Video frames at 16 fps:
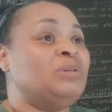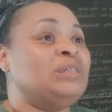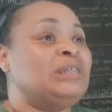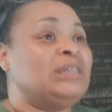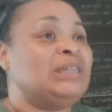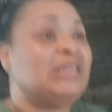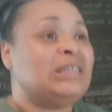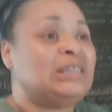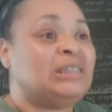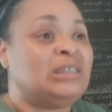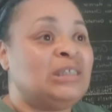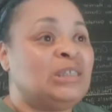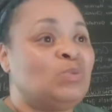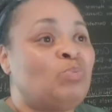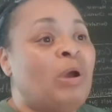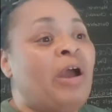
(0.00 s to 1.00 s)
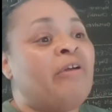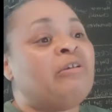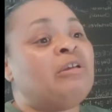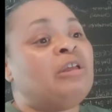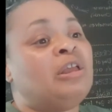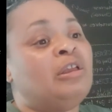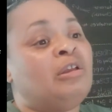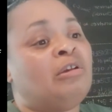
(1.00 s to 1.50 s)
But it's this
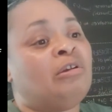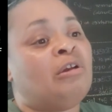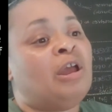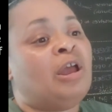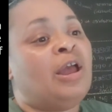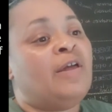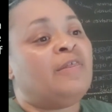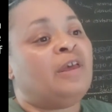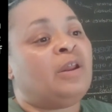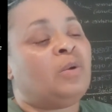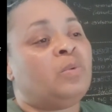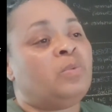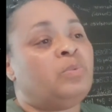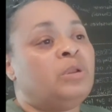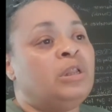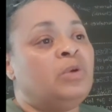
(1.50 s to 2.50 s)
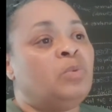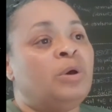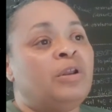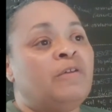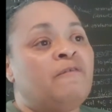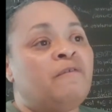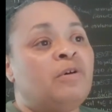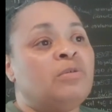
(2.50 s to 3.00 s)
part here that I really
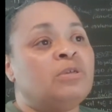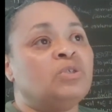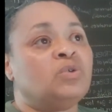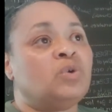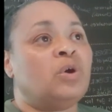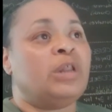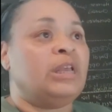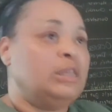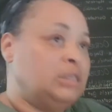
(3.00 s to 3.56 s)
want to focus on.